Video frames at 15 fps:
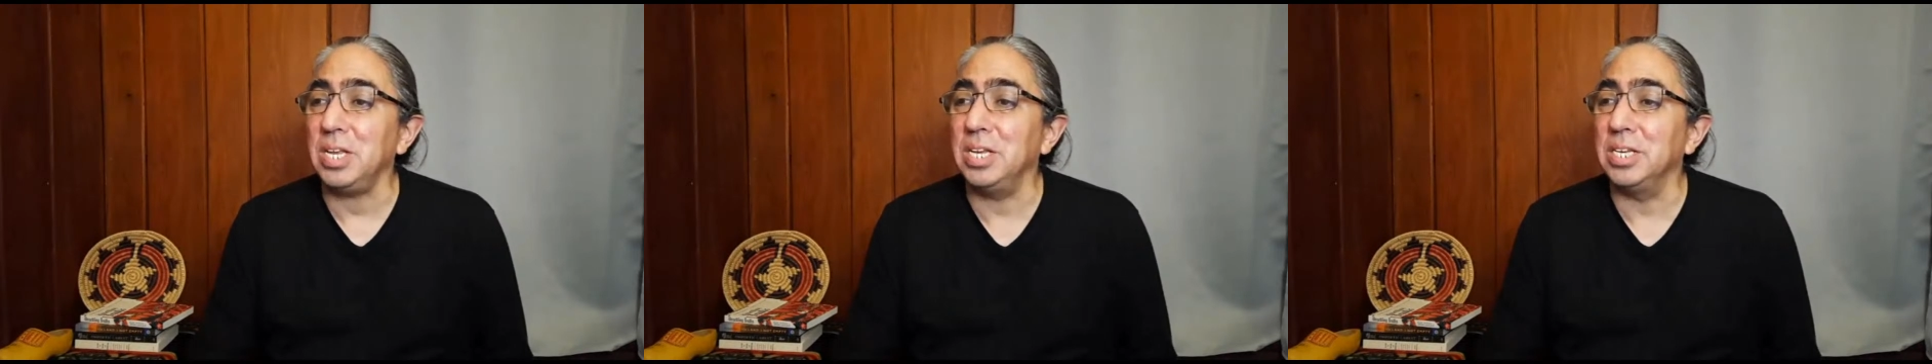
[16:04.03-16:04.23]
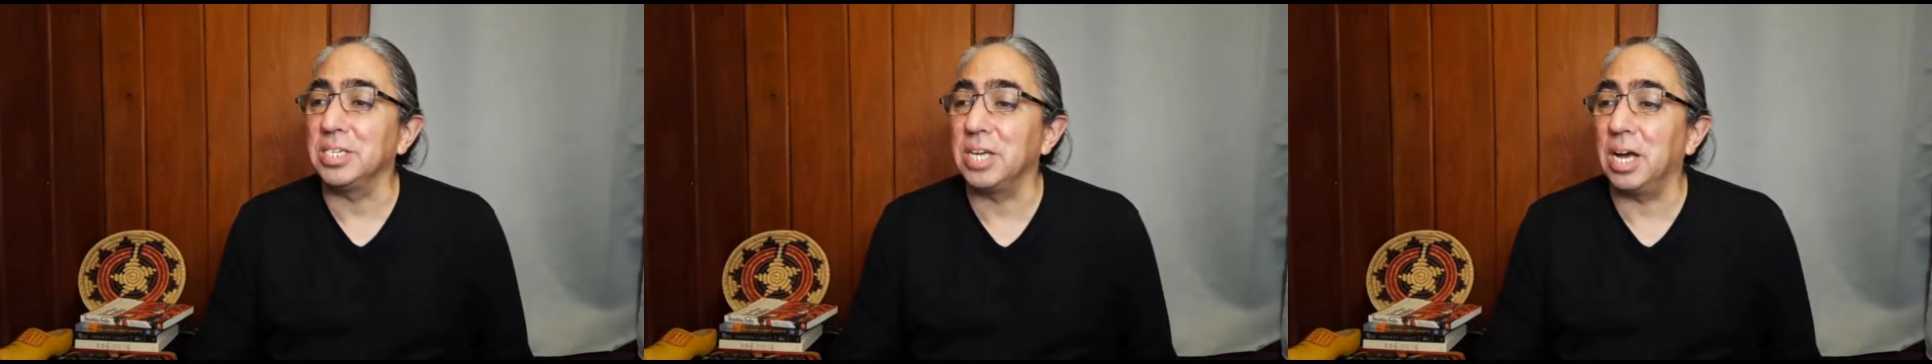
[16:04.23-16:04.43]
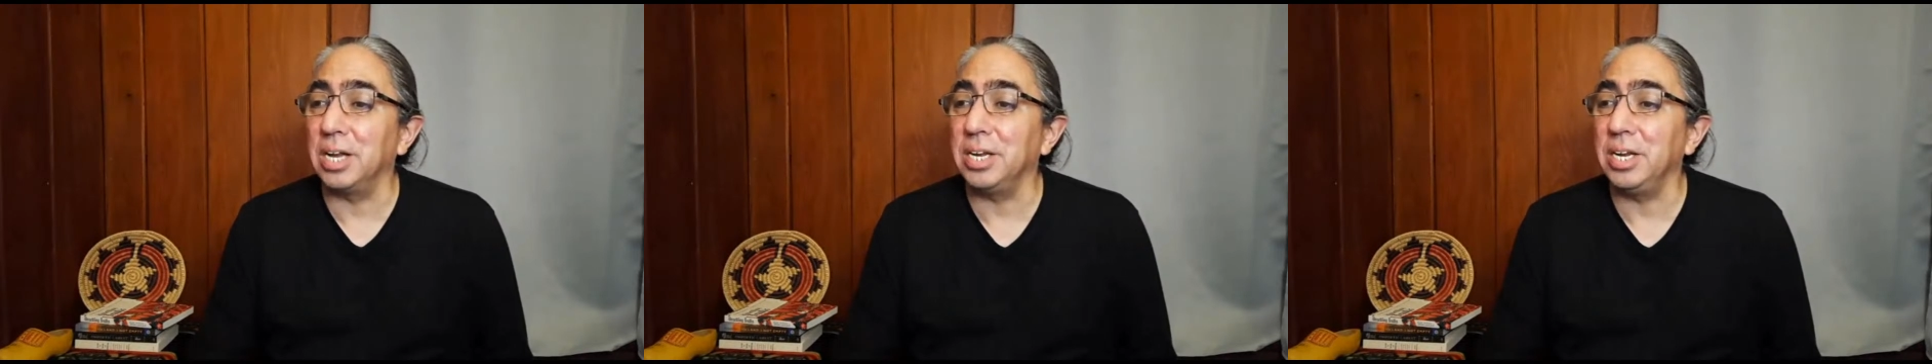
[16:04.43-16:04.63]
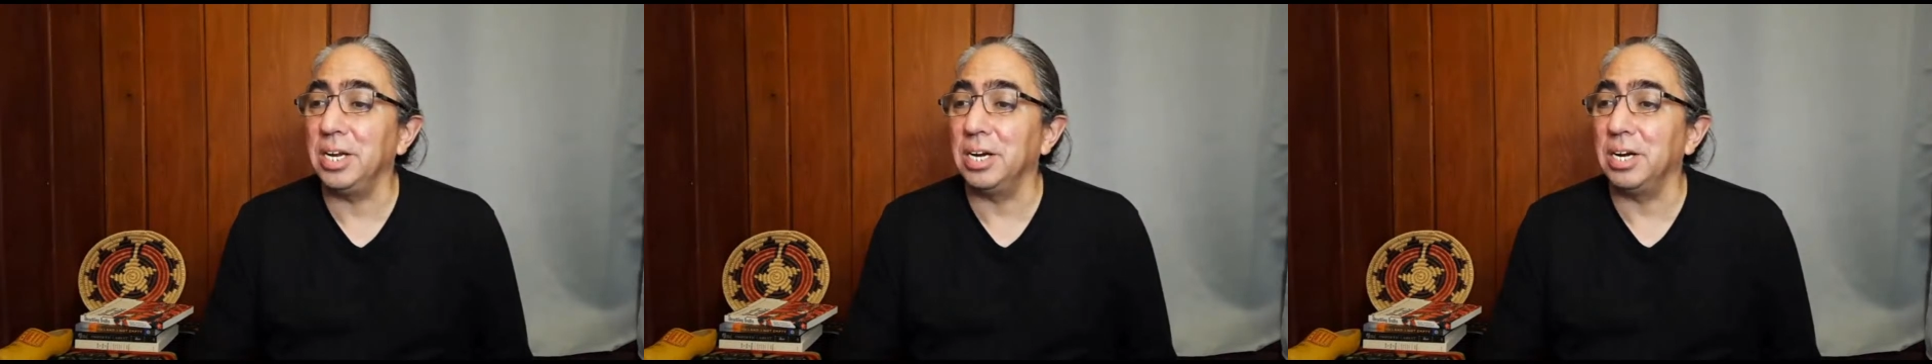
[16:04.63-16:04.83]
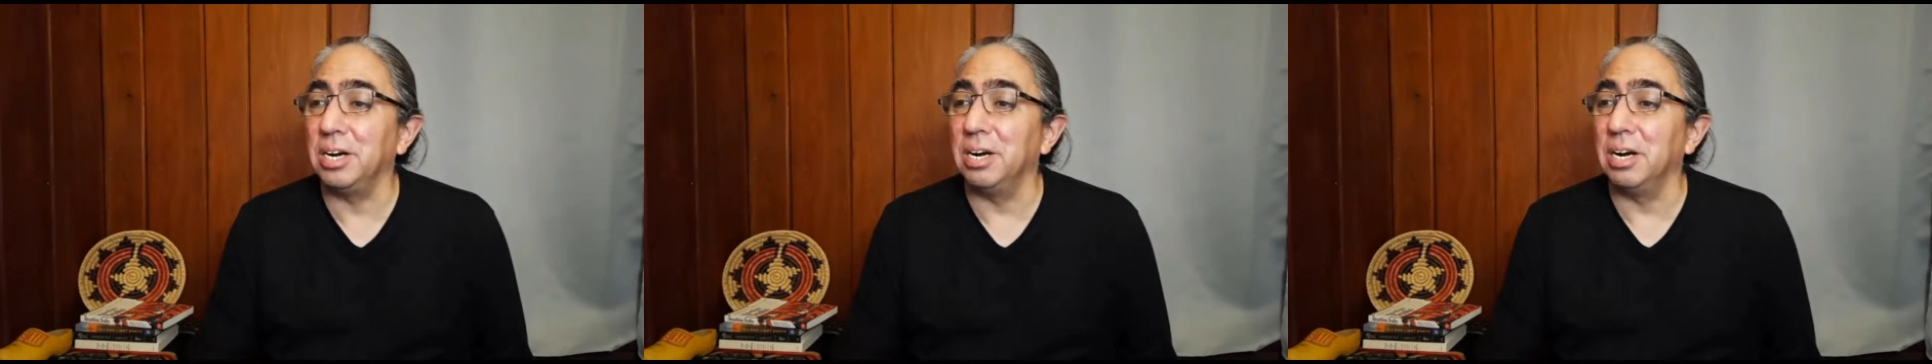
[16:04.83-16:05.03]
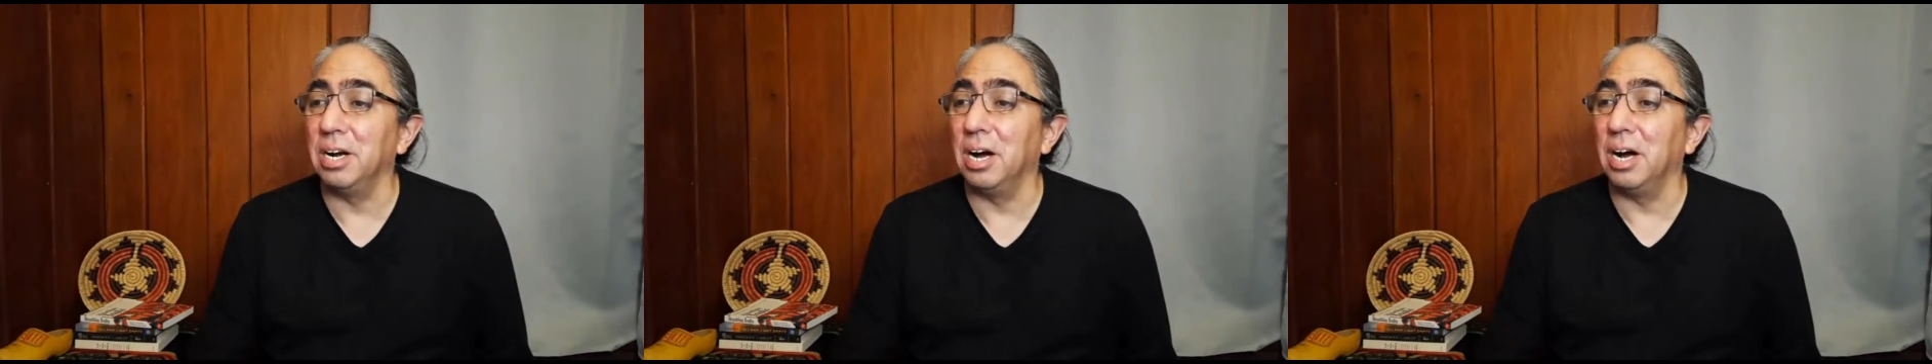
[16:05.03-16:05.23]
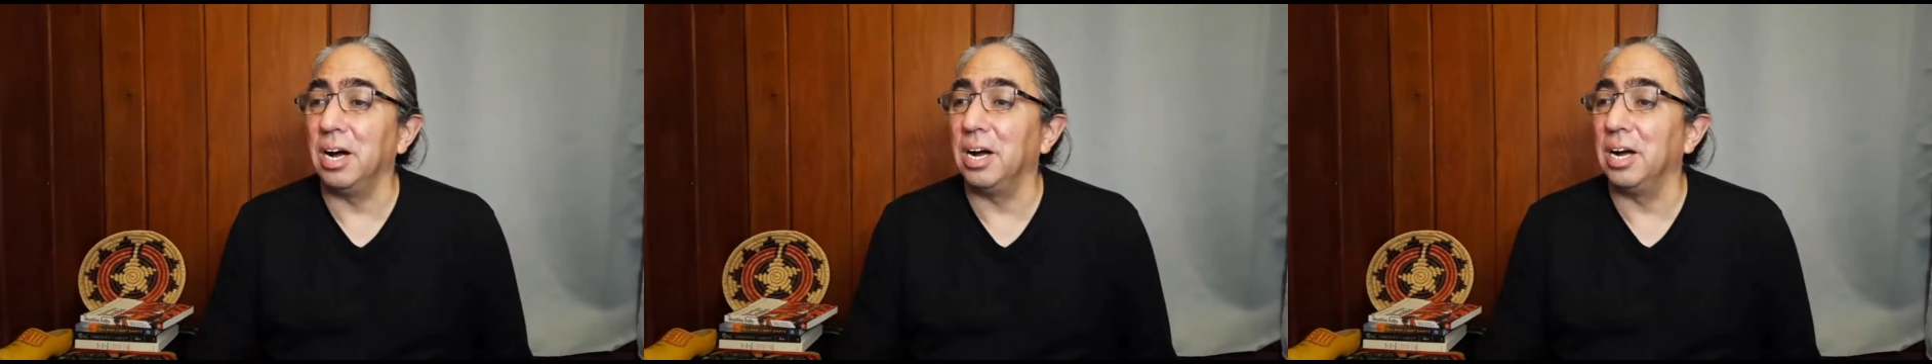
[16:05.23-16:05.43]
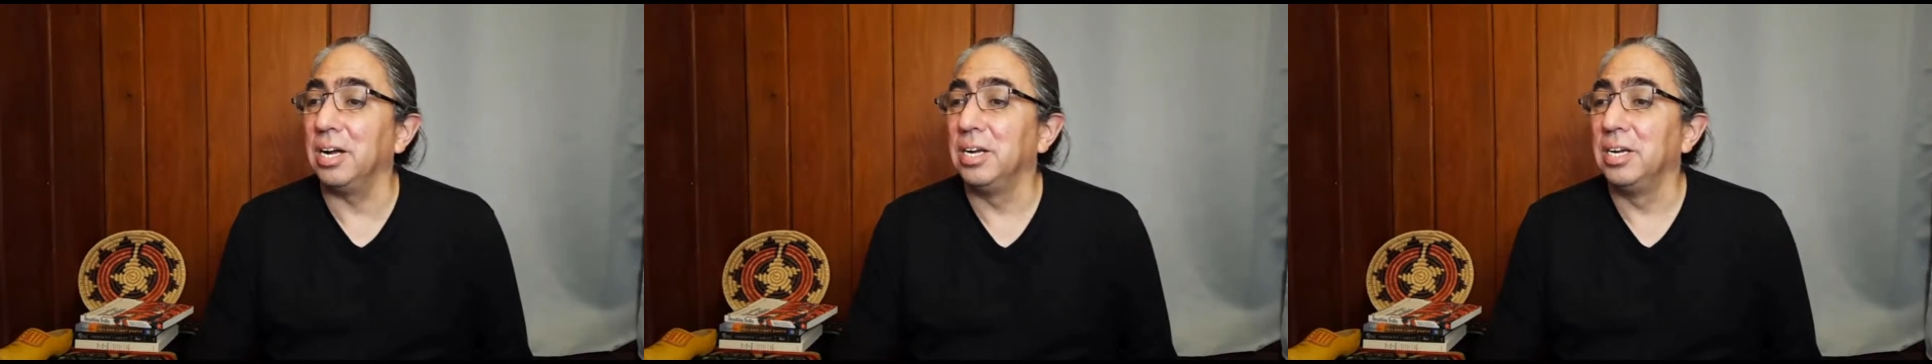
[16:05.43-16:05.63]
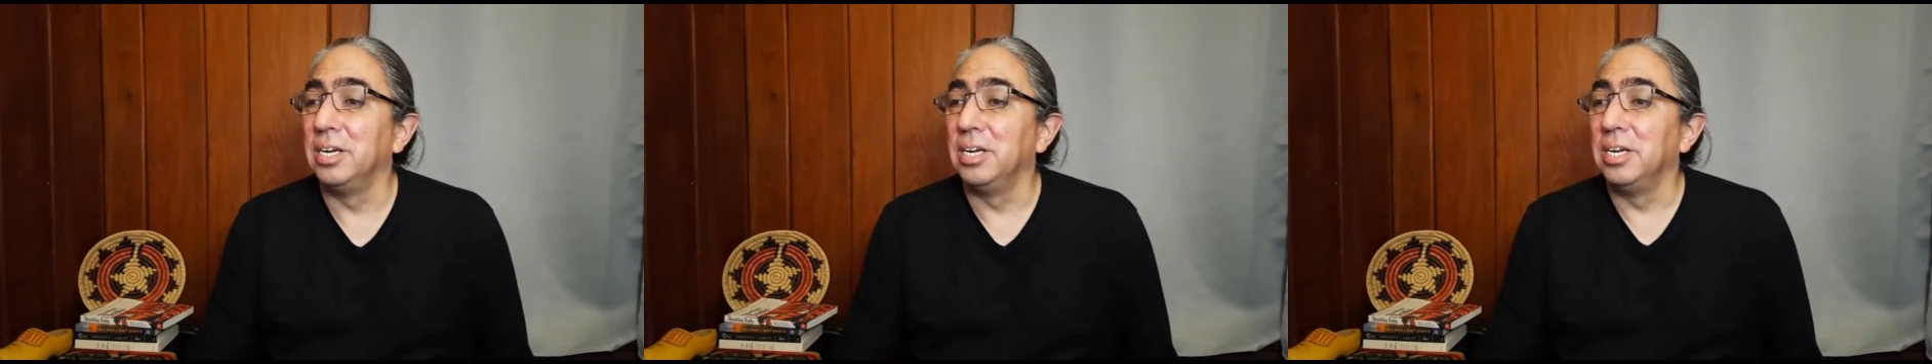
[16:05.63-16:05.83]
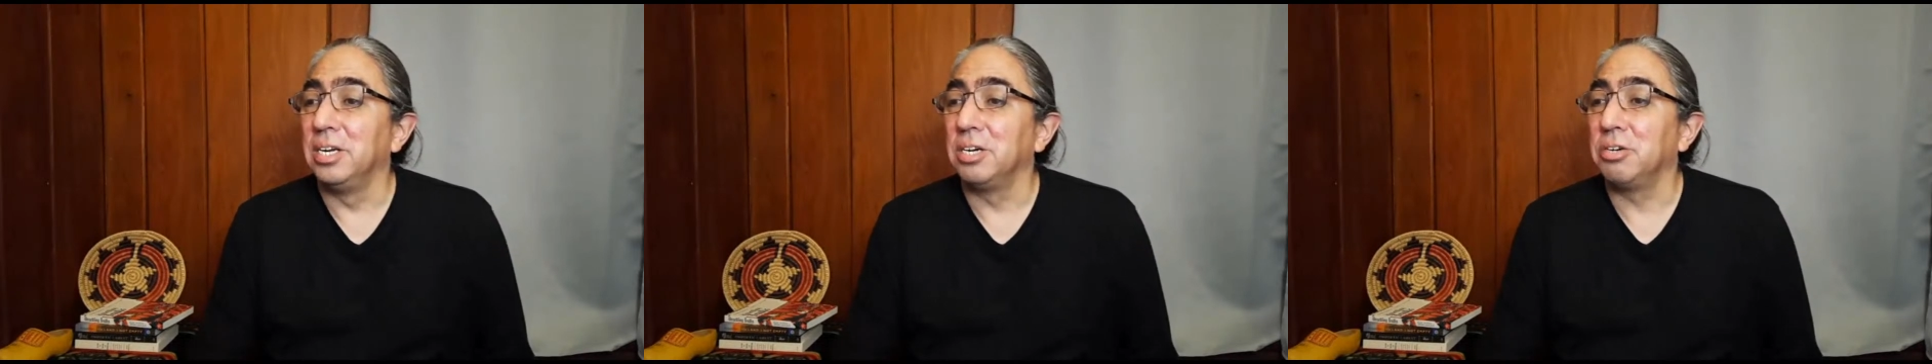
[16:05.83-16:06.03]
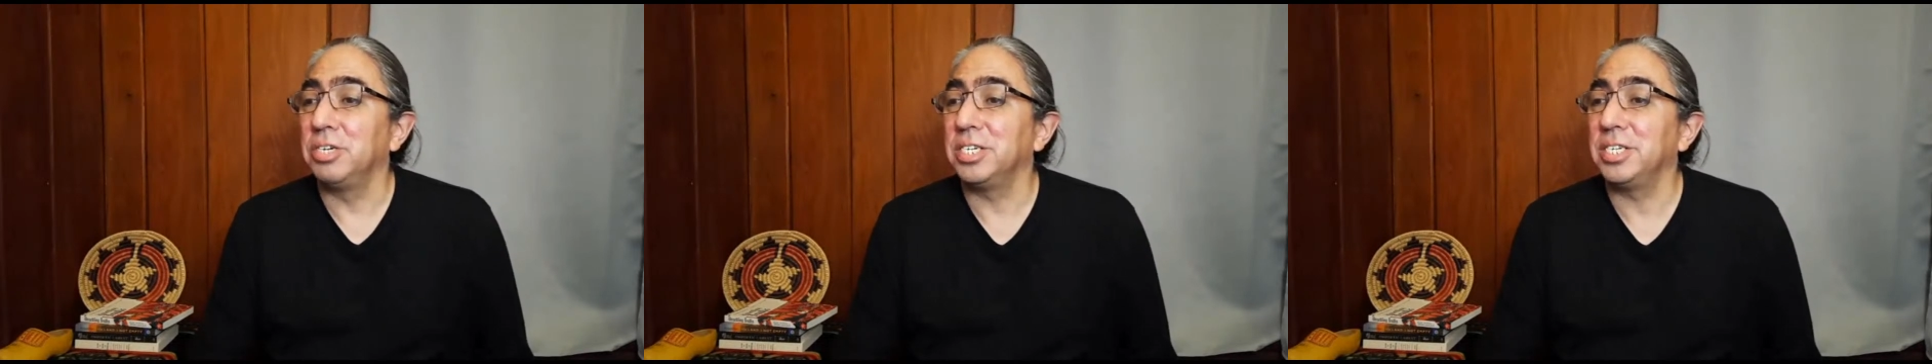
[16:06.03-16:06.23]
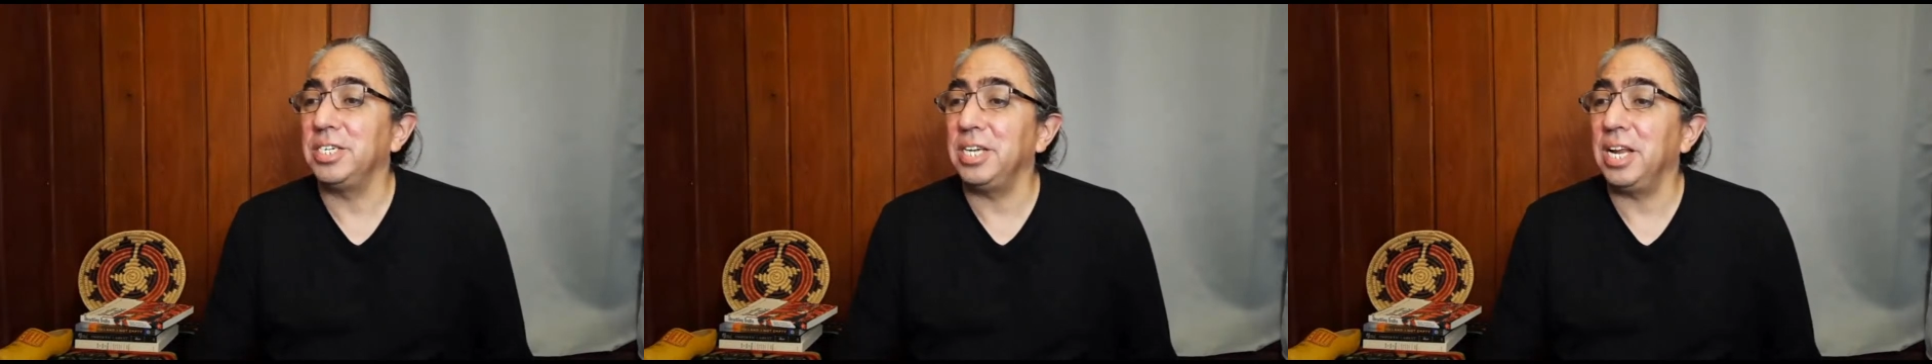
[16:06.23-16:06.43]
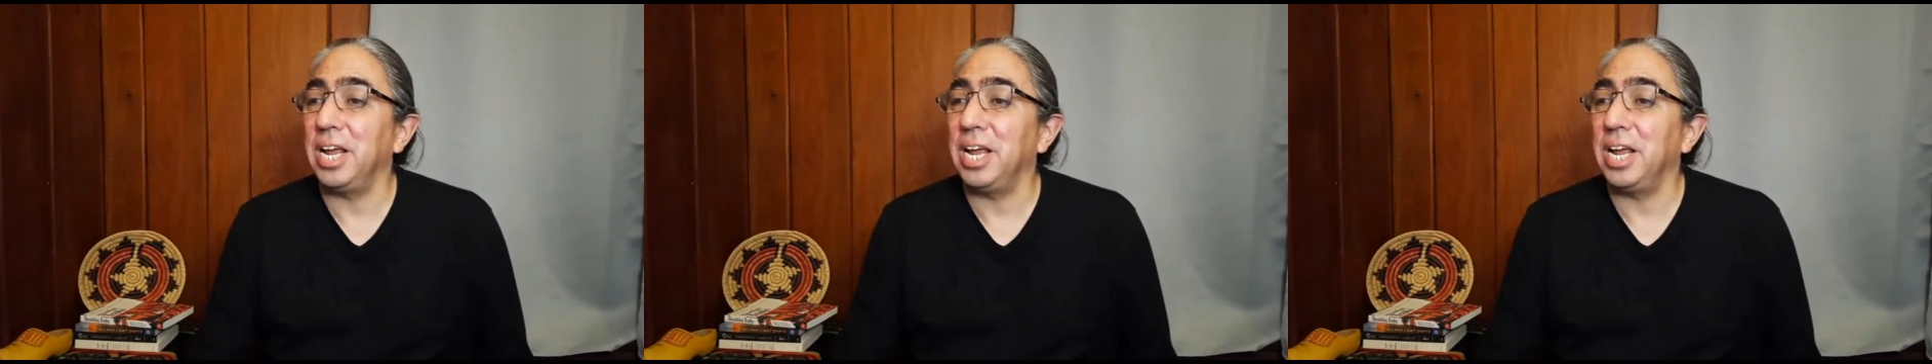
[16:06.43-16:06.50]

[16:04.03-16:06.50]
is on here. Christine